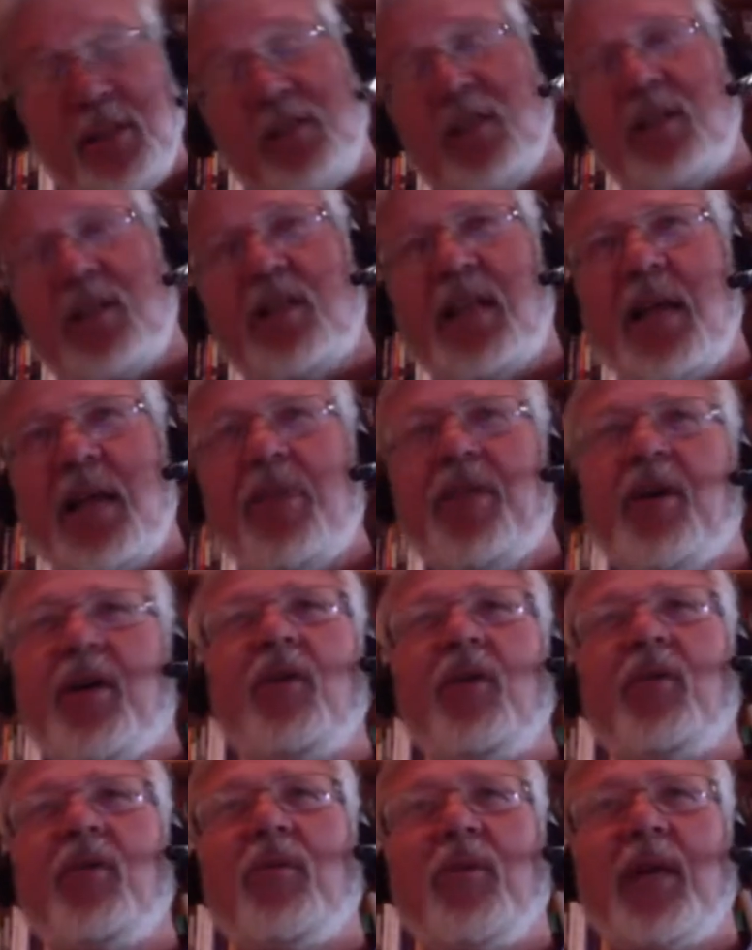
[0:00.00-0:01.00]
a death
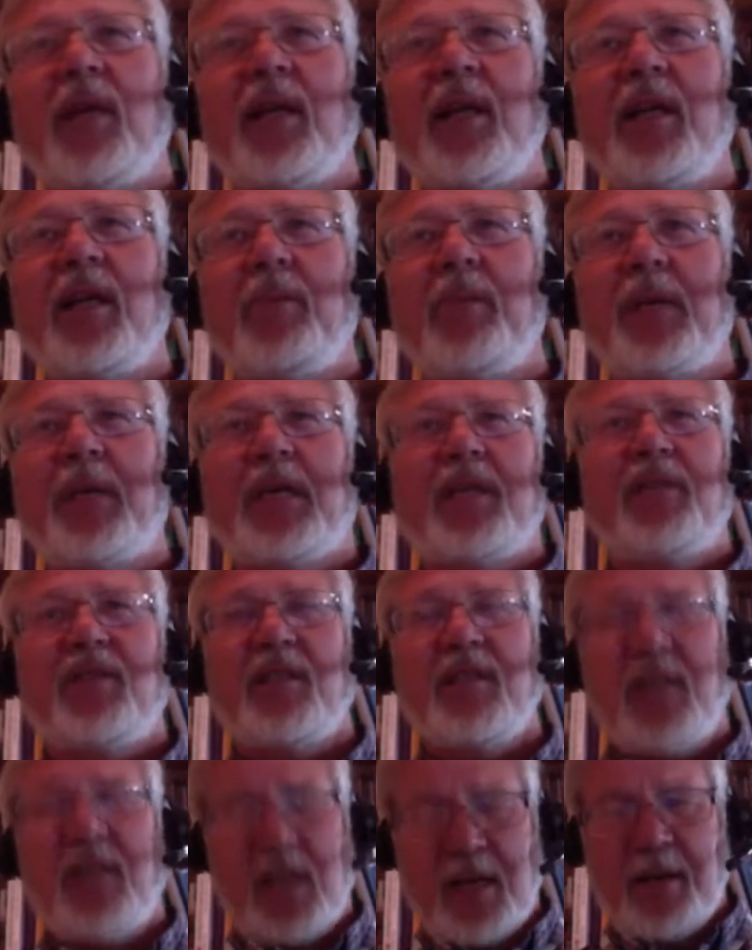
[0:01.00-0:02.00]
cult, really, right. because
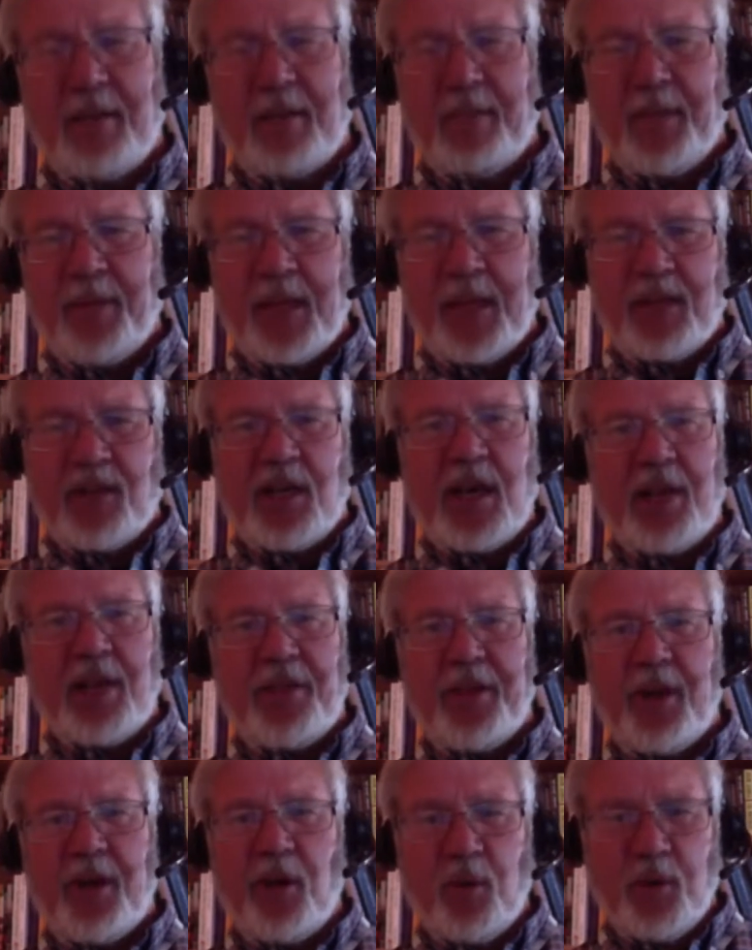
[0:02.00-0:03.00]
it's it's got
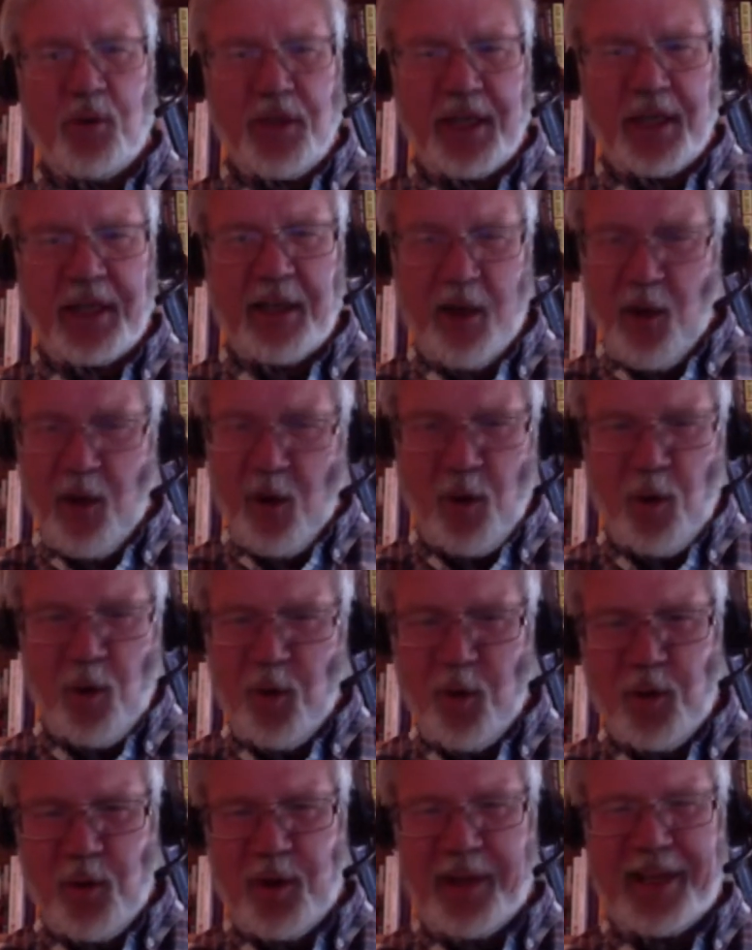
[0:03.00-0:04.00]
the
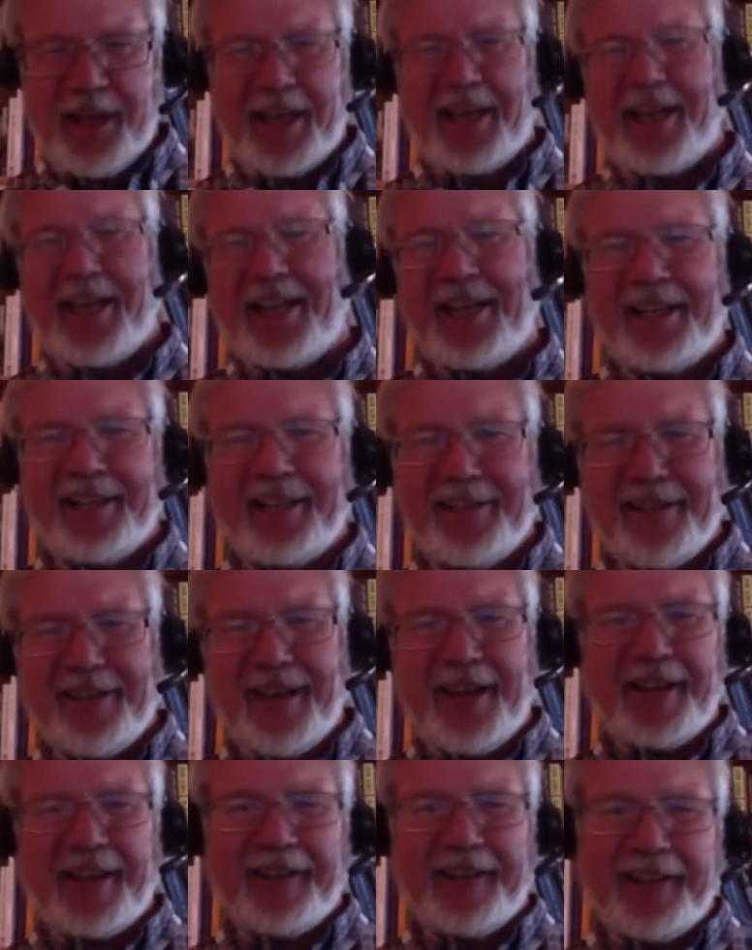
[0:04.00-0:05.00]
OTO in it. It's
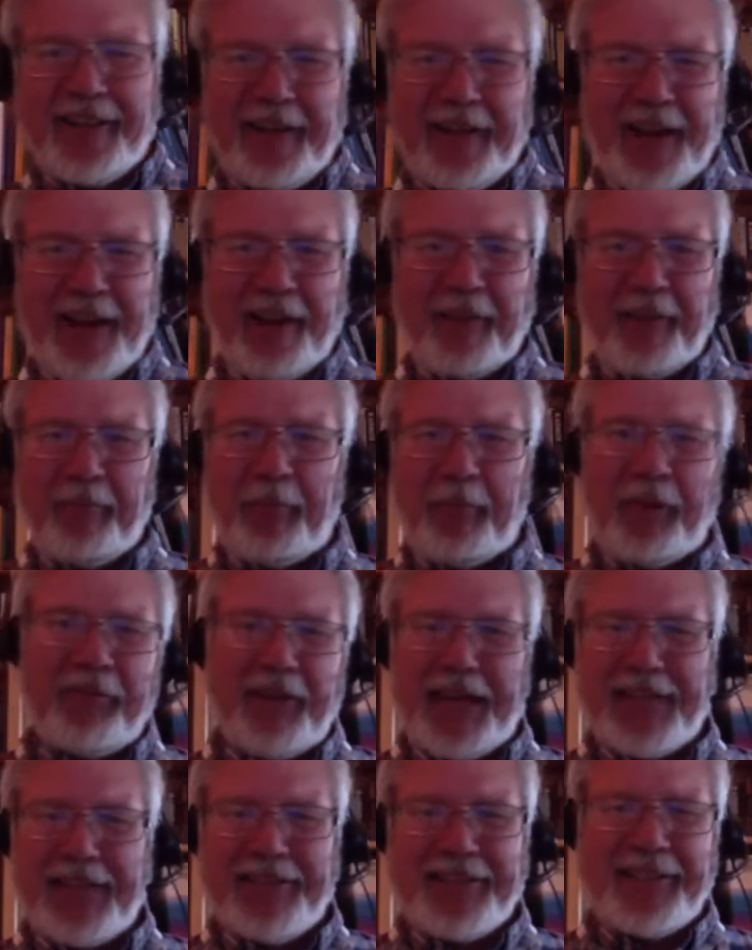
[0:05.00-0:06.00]
got right. the Helen
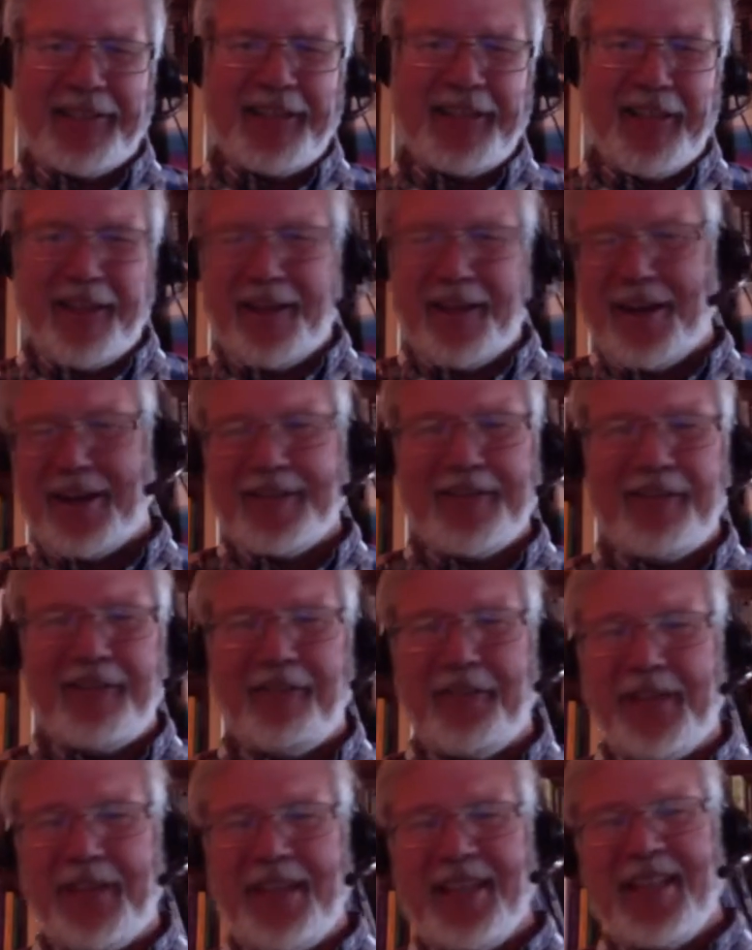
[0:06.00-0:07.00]
Blavatsky
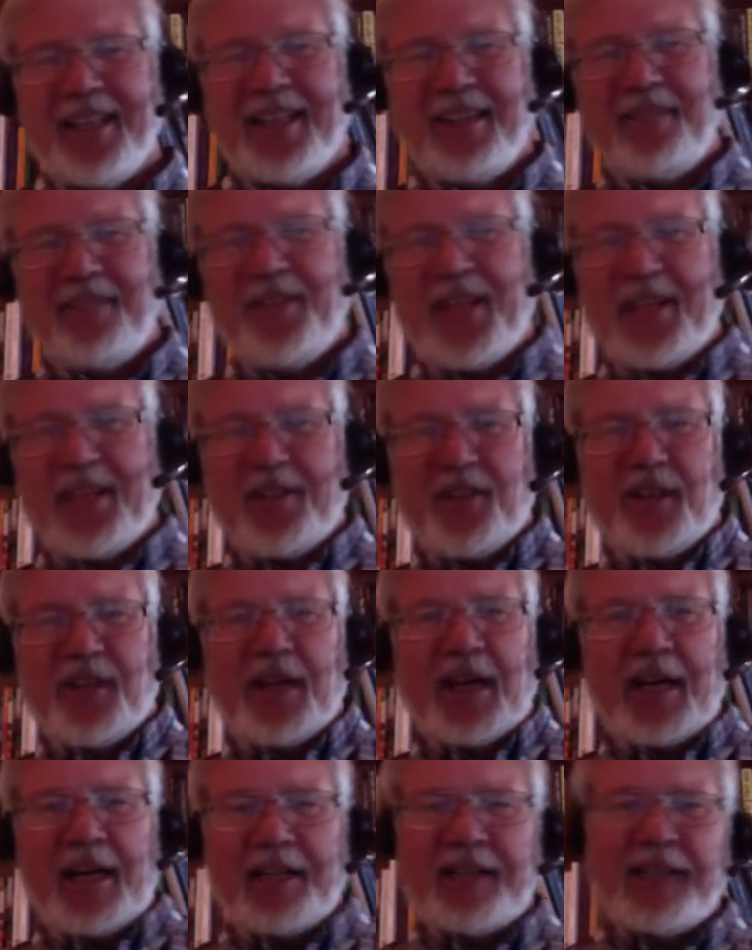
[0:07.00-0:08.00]
Theosophy. It's
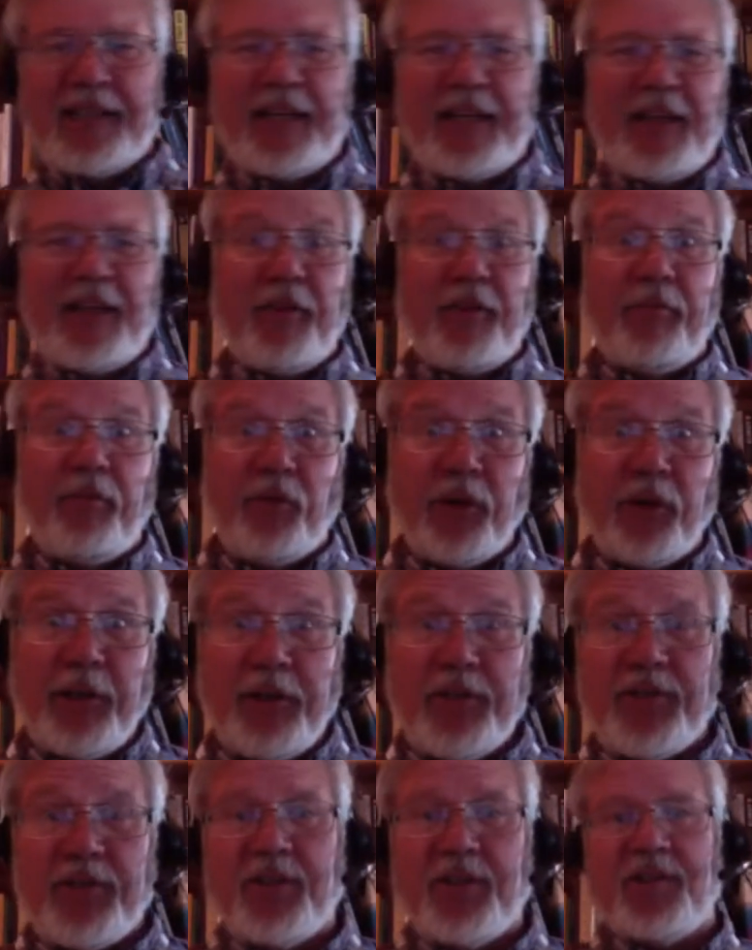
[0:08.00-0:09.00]
got uh, the
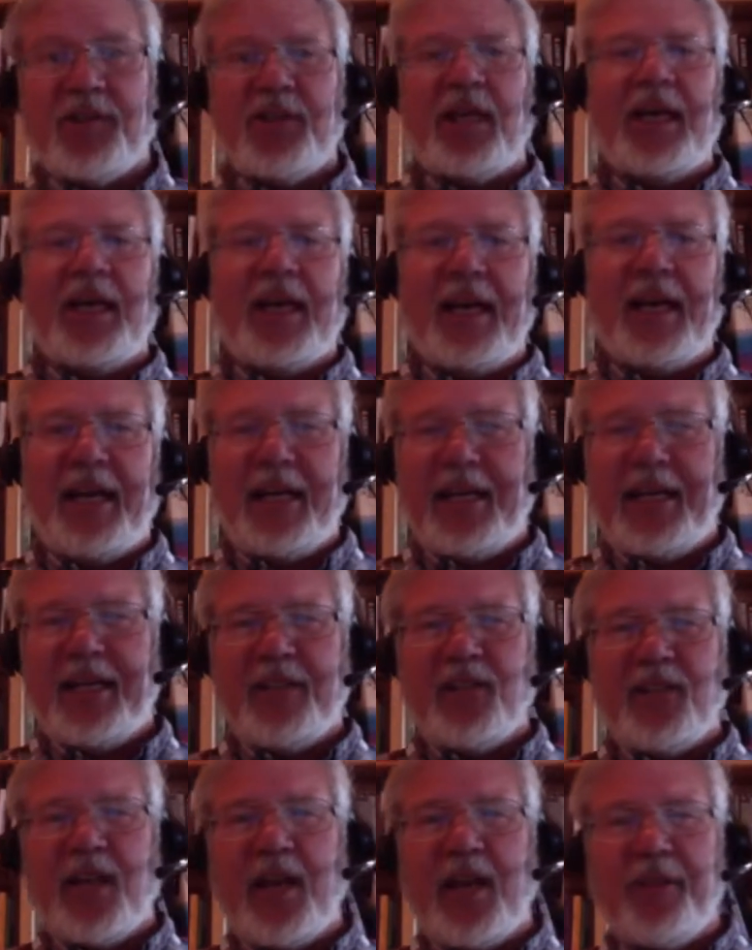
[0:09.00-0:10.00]
Vril Society.
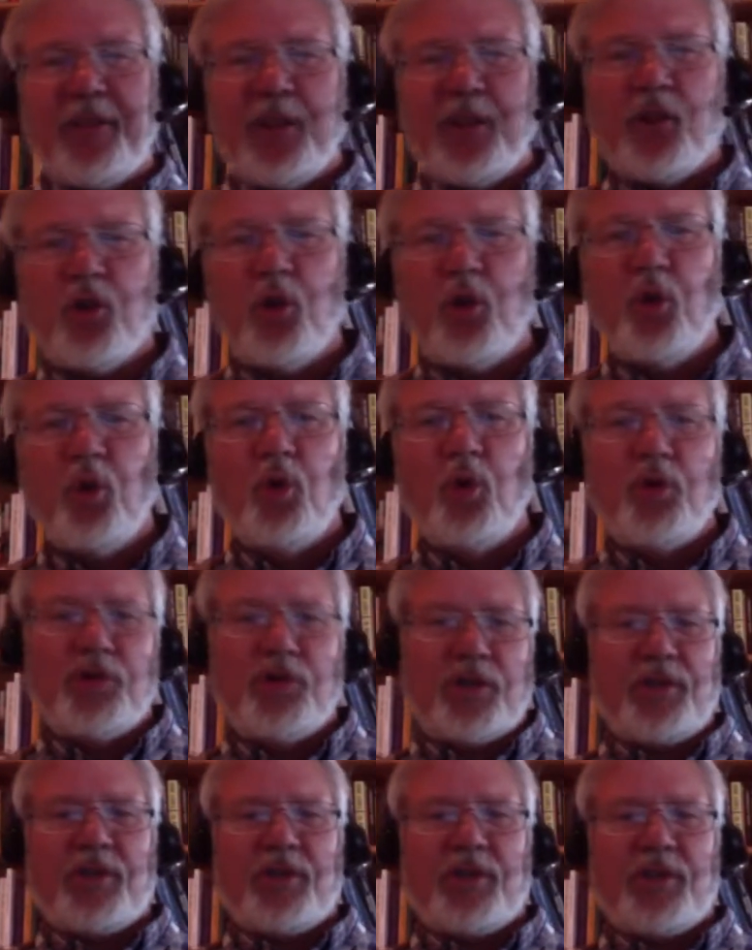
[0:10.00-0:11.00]
It's got the Thule
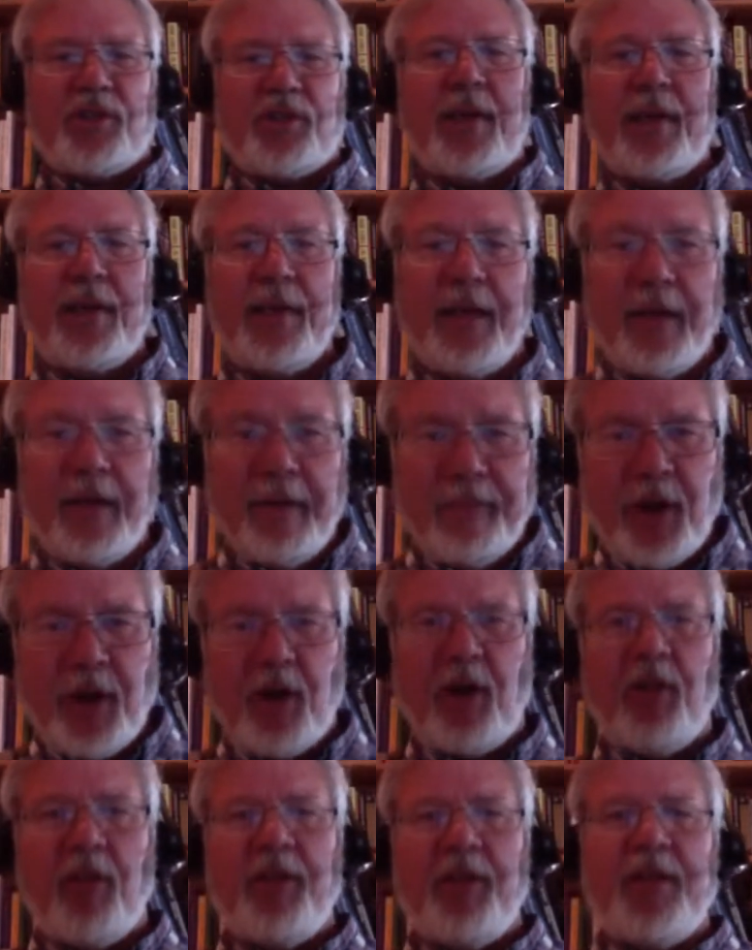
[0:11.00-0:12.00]
Society.
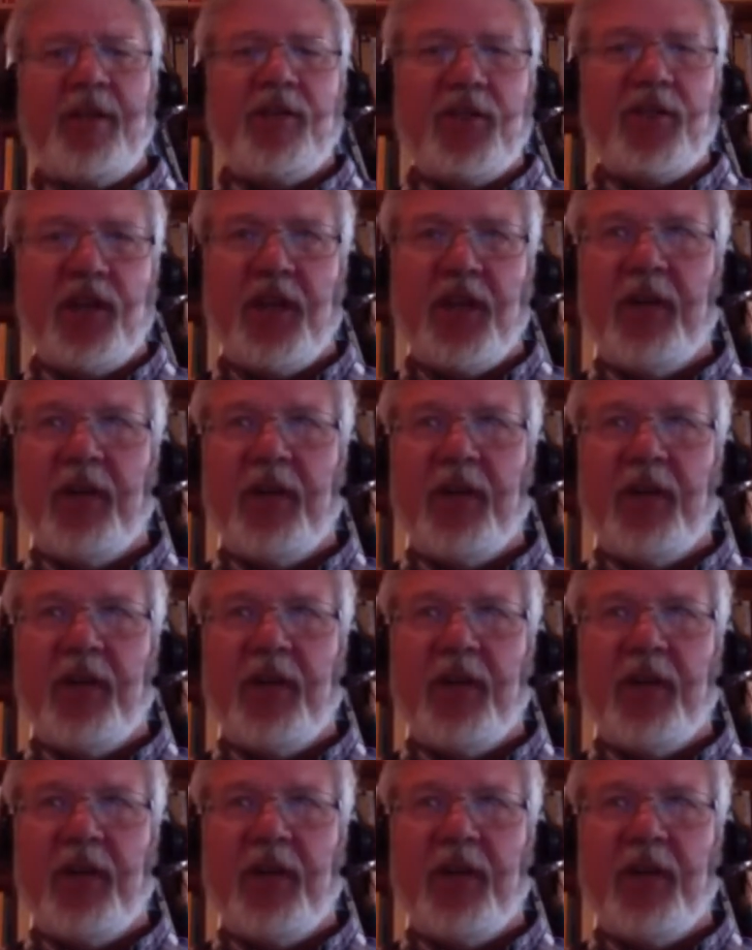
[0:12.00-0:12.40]
All these